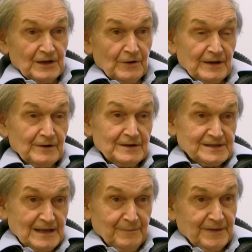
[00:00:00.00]
So there
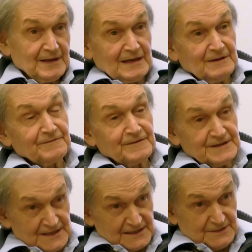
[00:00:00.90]
is something in
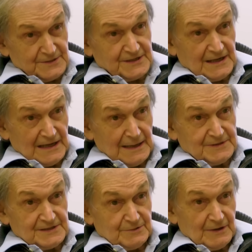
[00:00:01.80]
physics which
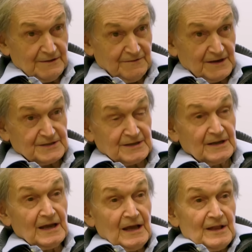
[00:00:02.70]
collapses the wave function.
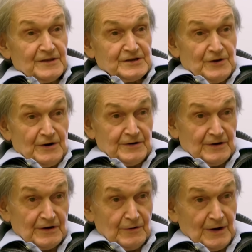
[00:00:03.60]
The
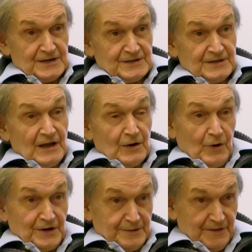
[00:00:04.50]
Schrödinger equation,
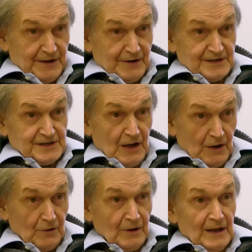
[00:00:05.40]
quantum theory as a
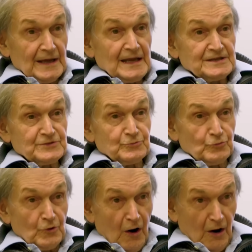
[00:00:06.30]
whole, is
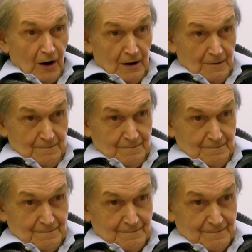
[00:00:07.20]
wrong.
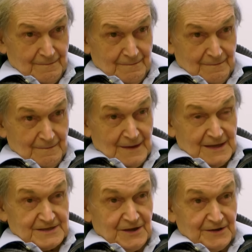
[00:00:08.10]

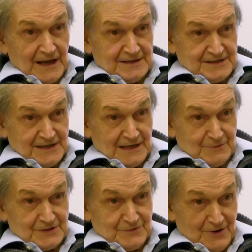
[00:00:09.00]
It's not
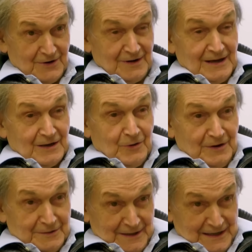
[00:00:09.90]
Einstein was wrong.
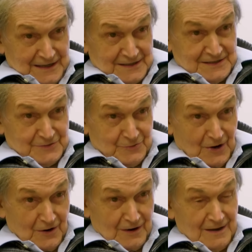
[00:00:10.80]
Quantum mechanics is
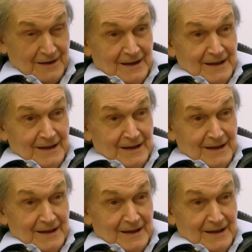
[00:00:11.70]
wrong.